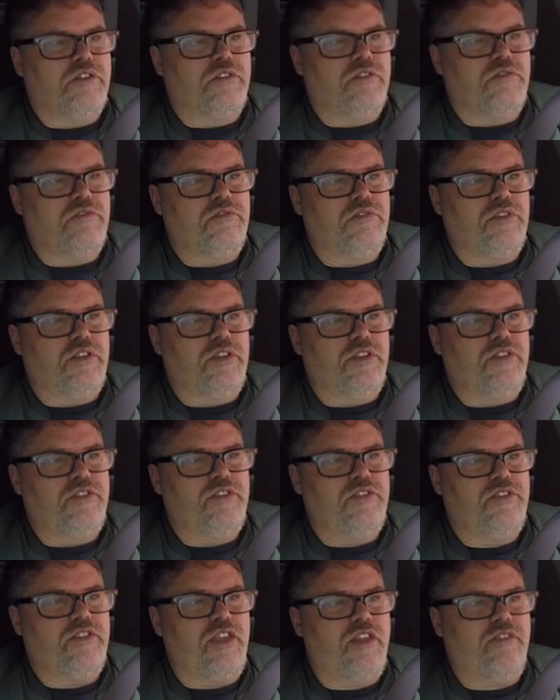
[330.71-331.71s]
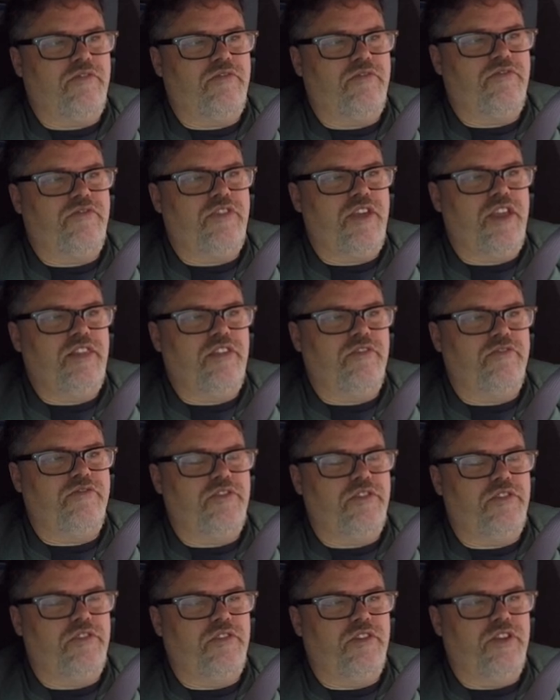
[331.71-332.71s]
Oh, he's just getting fed the
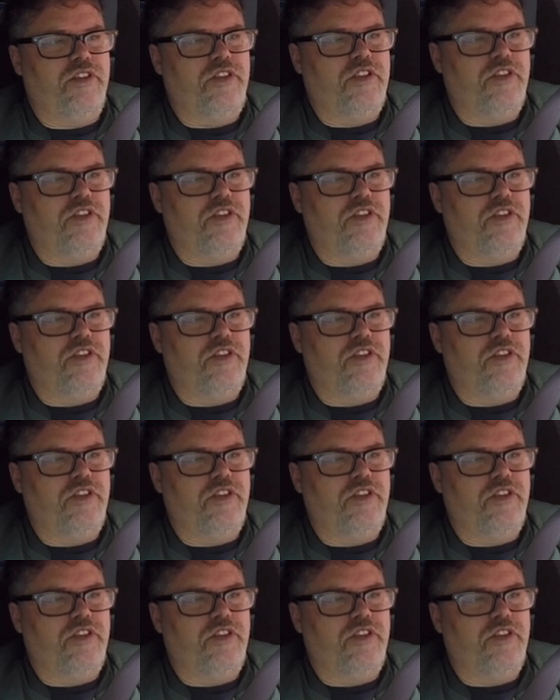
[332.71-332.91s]
food.